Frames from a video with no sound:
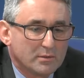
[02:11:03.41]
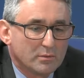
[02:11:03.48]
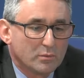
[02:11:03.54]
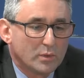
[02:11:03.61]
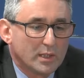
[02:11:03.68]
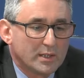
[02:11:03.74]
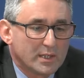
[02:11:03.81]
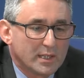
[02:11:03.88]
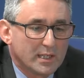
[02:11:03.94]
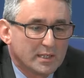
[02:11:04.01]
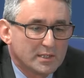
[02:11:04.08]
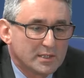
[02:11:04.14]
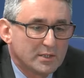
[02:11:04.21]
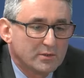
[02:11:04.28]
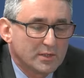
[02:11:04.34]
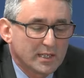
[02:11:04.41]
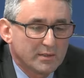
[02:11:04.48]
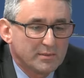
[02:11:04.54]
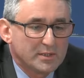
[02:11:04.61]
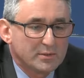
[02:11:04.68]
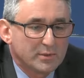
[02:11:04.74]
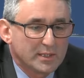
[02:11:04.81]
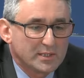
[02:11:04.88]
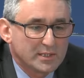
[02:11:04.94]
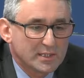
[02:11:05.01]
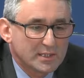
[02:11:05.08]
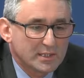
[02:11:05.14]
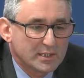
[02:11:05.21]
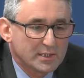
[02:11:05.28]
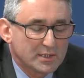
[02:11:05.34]
why the guidance note came into
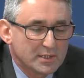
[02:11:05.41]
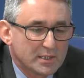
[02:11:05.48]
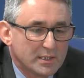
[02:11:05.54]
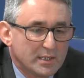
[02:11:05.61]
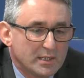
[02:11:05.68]
existence,